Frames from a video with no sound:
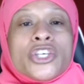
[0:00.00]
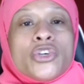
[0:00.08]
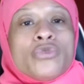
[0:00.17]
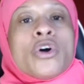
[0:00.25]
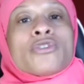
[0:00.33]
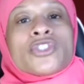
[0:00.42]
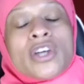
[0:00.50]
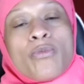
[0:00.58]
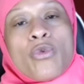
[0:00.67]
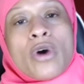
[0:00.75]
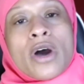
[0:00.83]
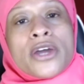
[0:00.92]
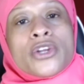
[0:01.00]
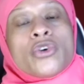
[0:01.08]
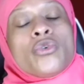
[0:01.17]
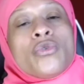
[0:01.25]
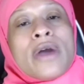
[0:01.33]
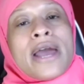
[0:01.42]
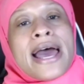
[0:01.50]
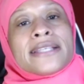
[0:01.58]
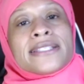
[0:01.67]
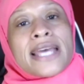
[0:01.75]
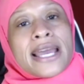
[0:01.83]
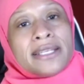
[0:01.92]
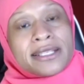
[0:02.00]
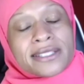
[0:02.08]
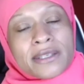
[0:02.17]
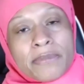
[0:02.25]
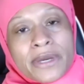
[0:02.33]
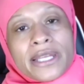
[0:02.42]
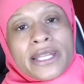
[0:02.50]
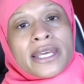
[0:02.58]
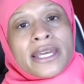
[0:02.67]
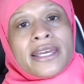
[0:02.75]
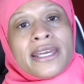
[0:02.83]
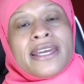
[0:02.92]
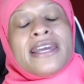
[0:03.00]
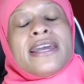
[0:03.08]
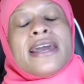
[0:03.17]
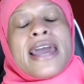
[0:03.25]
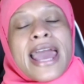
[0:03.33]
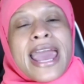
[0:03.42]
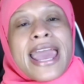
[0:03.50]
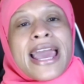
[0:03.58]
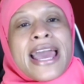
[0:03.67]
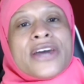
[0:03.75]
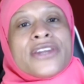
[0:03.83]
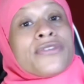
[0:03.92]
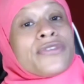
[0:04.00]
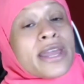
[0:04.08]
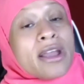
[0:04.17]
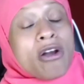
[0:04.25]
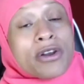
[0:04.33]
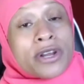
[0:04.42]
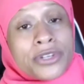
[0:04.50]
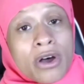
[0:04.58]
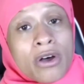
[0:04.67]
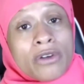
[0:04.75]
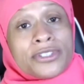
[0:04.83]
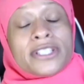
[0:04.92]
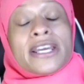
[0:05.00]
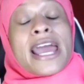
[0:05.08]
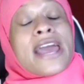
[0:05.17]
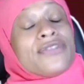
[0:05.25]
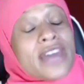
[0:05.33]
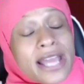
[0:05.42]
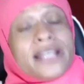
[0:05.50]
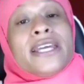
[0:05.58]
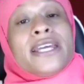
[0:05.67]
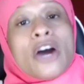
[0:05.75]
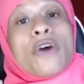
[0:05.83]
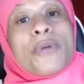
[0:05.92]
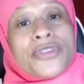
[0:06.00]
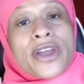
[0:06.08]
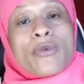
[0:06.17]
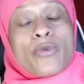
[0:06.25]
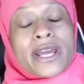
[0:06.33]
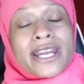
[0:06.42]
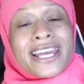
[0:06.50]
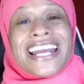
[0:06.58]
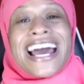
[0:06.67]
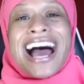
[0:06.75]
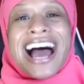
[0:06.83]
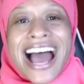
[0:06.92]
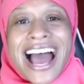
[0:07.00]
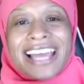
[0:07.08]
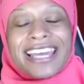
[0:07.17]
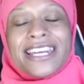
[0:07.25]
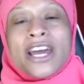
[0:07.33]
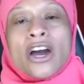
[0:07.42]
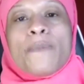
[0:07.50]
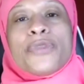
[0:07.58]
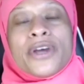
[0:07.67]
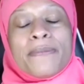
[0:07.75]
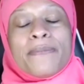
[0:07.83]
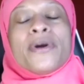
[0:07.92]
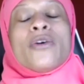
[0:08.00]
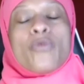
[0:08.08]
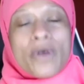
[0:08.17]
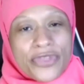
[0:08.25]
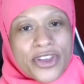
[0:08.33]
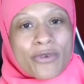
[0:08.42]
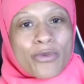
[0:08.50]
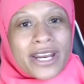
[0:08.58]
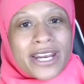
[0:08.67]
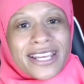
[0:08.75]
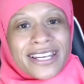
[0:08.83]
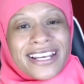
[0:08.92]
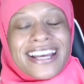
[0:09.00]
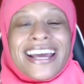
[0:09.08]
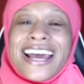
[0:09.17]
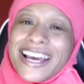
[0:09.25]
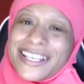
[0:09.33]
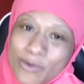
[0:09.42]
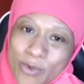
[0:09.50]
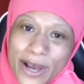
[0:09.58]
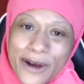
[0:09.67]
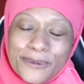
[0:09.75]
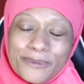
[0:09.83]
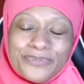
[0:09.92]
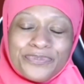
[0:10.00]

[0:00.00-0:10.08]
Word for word: you know someone who has a disability and they are an adult and they need help with their reading. I can help them with their reading as well.